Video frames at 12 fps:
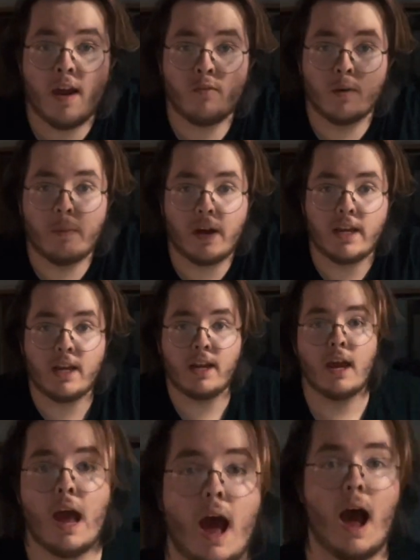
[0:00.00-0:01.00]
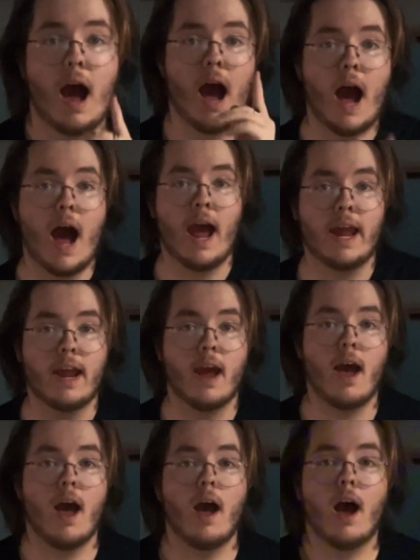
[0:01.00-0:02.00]
everybody. Hi.
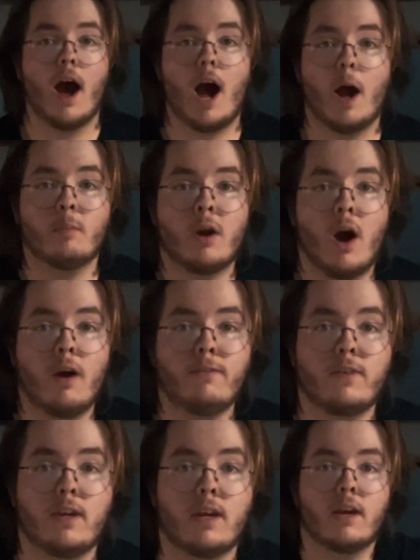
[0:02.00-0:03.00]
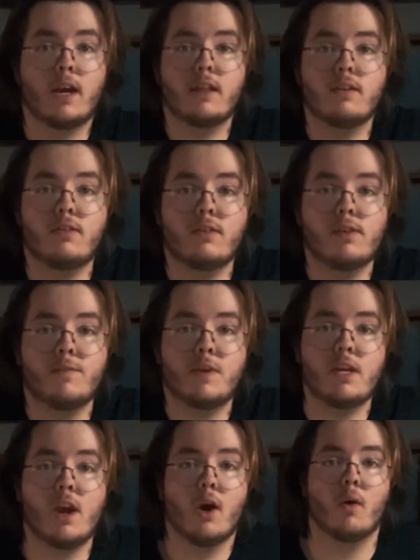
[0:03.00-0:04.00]
I'm Coffee and this is a
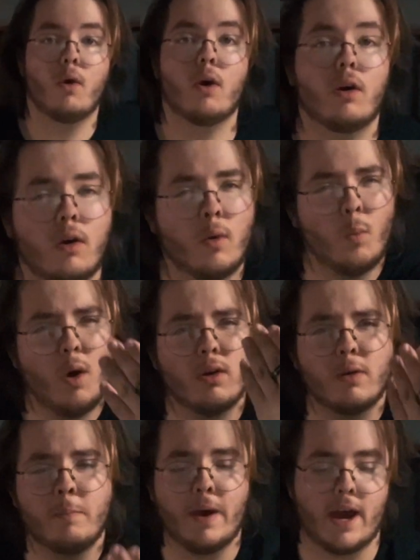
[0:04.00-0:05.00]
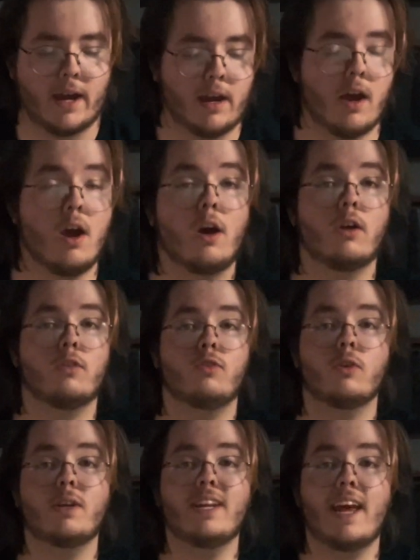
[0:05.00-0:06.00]
video. Welcome back.
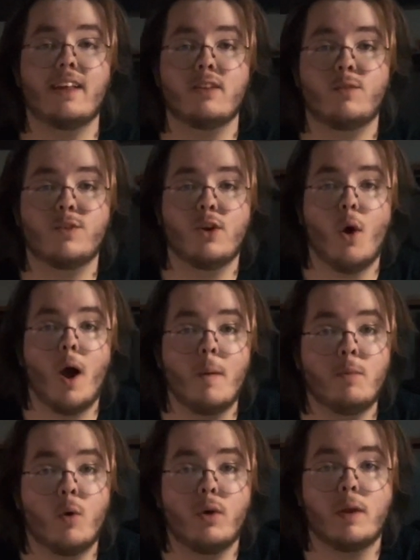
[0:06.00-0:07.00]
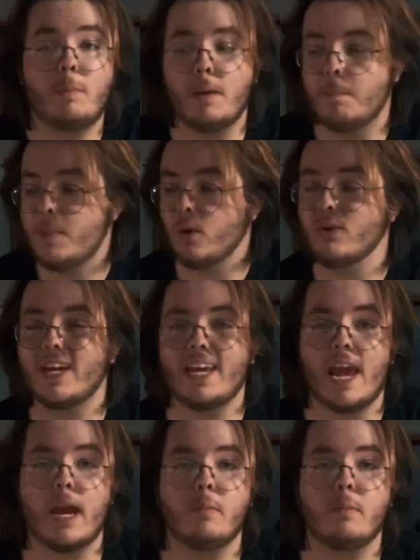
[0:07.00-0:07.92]
So today in this video, I'm going to be building a